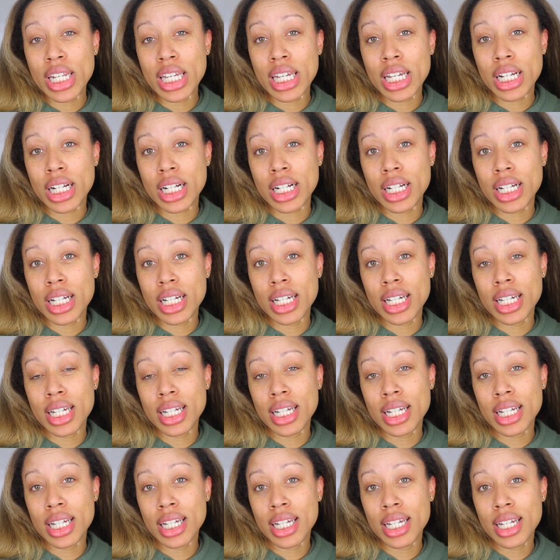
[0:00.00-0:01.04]
here,
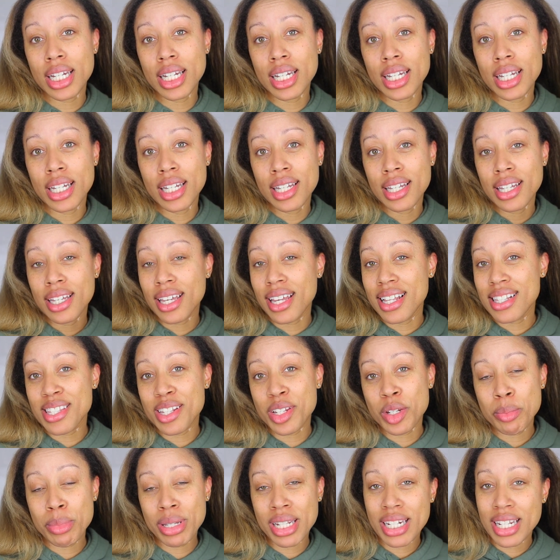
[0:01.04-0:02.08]
it's
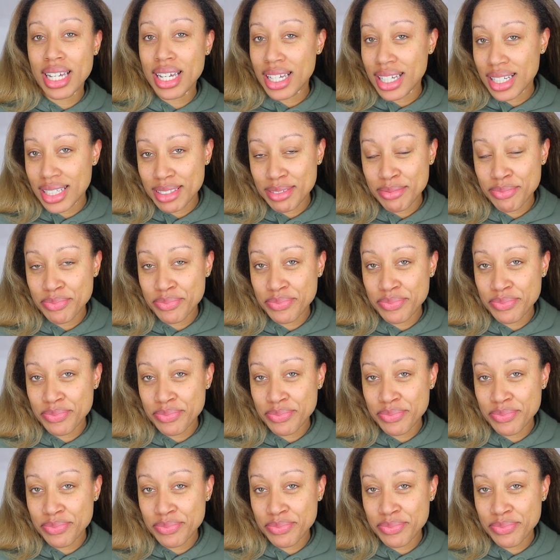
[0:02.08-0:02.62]
gonna be done.